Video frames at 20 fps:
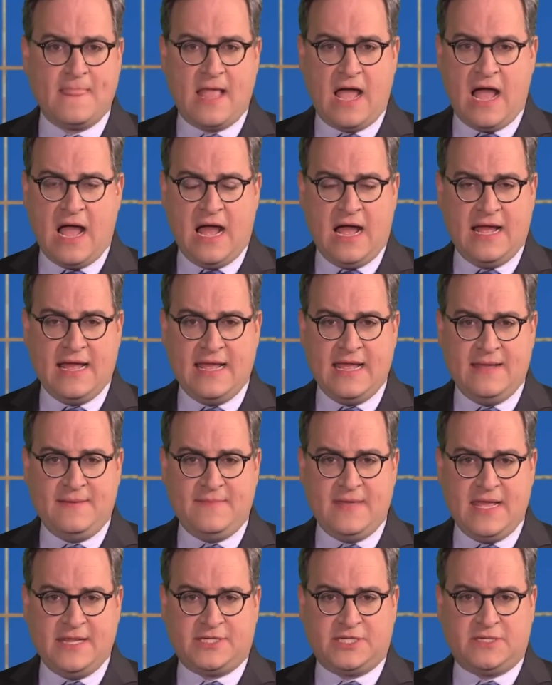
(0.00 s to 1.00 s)
Uh, it,
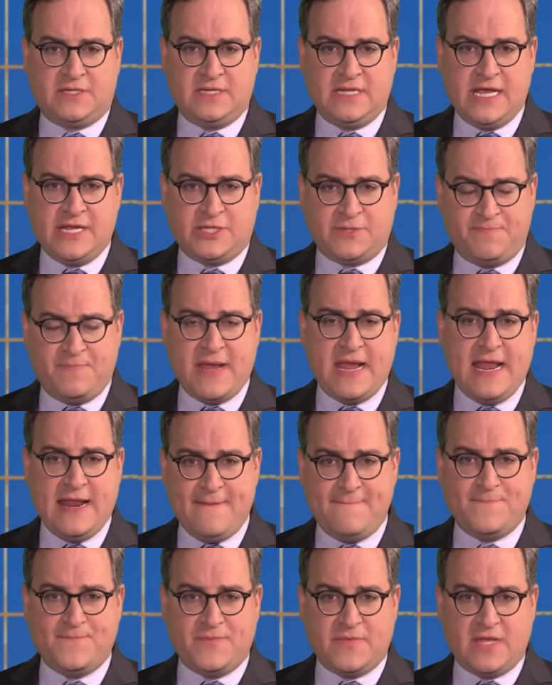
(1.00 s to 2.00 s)
it's it's
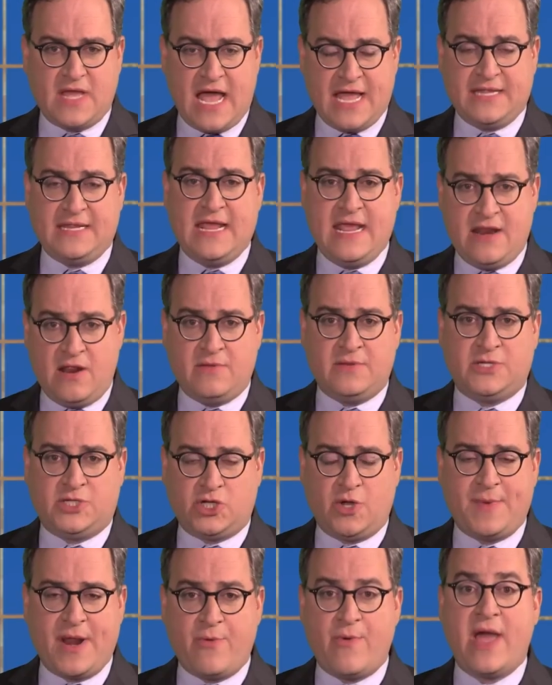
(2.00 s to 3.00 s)
been uh, in
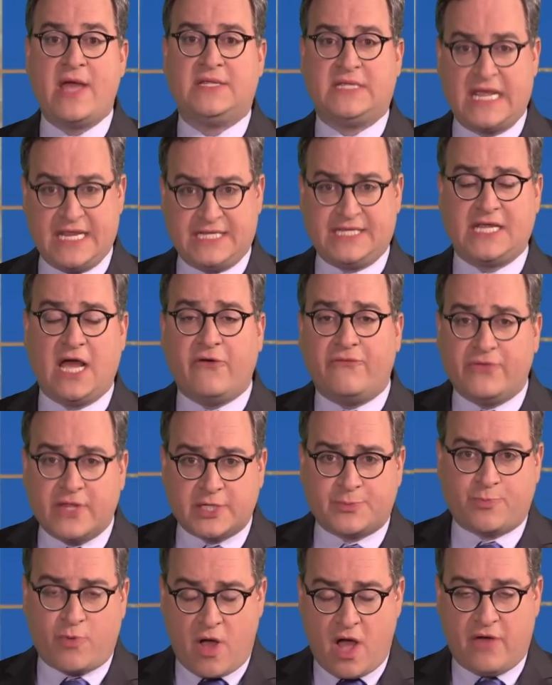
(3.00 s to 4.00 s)
so many ways a
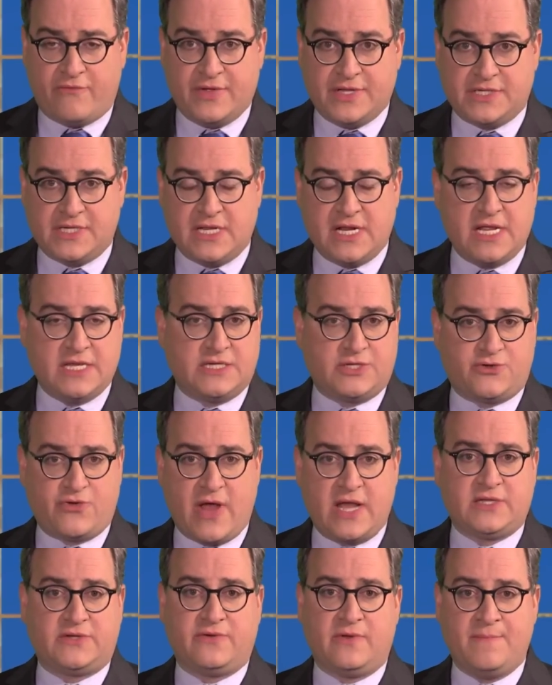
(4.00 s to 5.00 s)
selfless province. It has
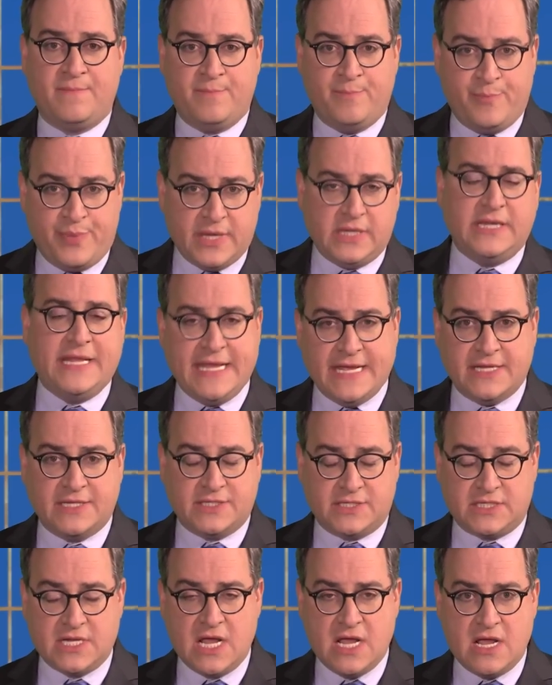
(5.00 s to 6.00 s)
transferred
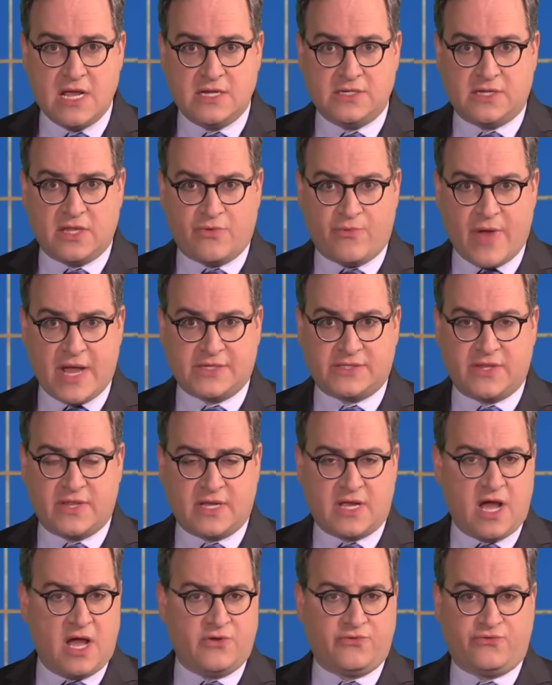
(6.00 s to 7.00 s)
billions to the rest of
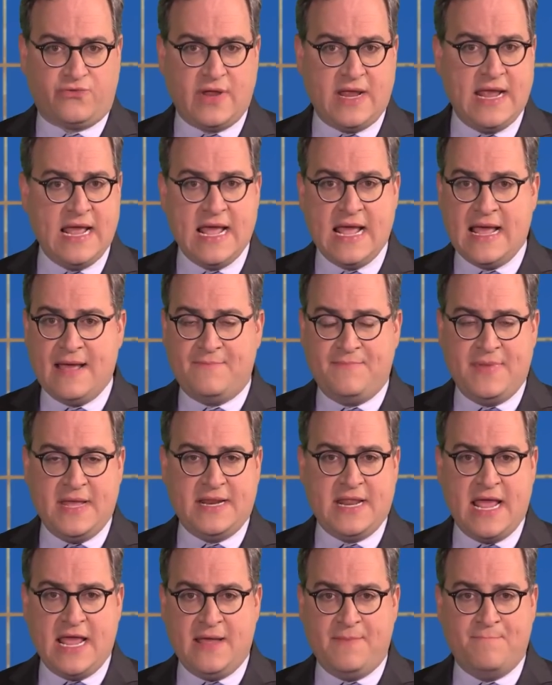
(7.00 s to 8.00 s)
the country,
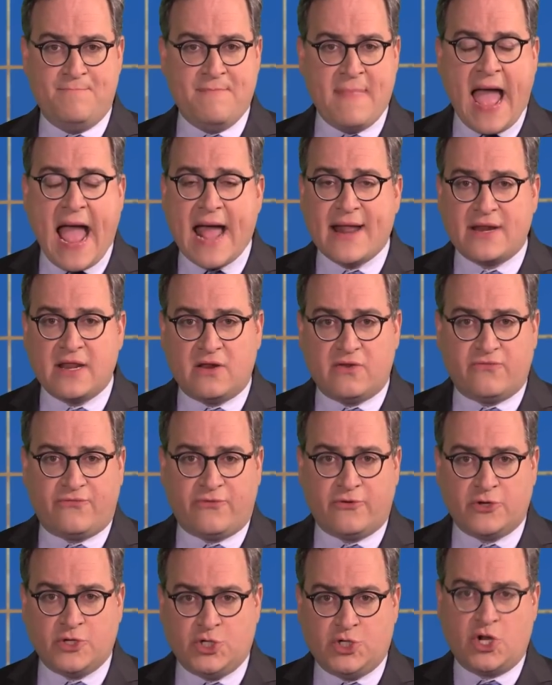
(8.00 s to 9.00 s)
being a magnet
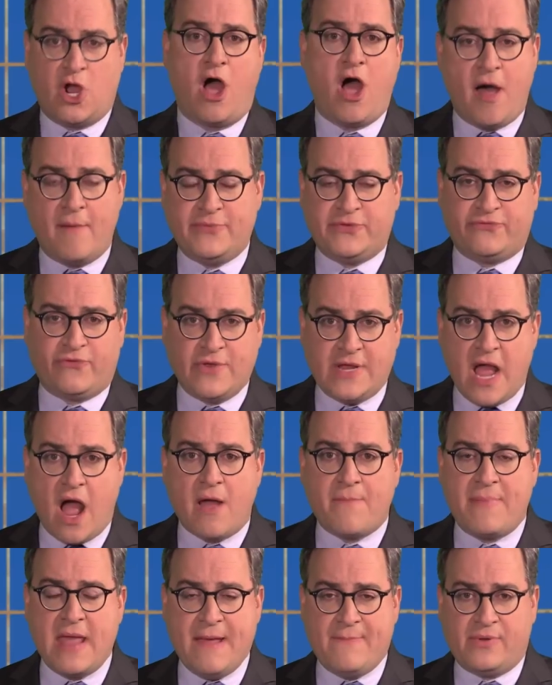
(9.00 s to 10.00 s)
for jobs for
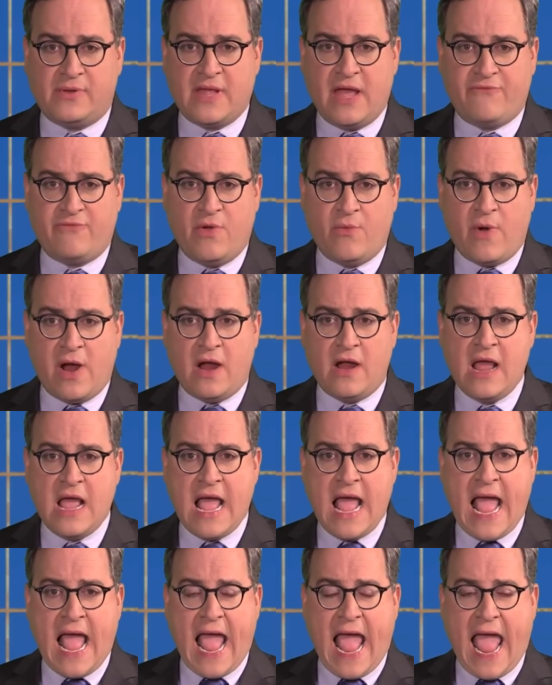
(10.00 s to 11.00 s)
young people everywhere.
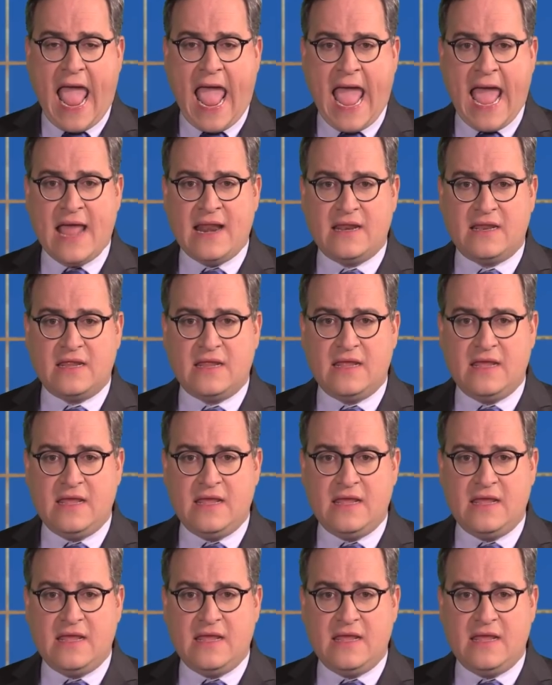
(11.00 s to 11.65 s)
And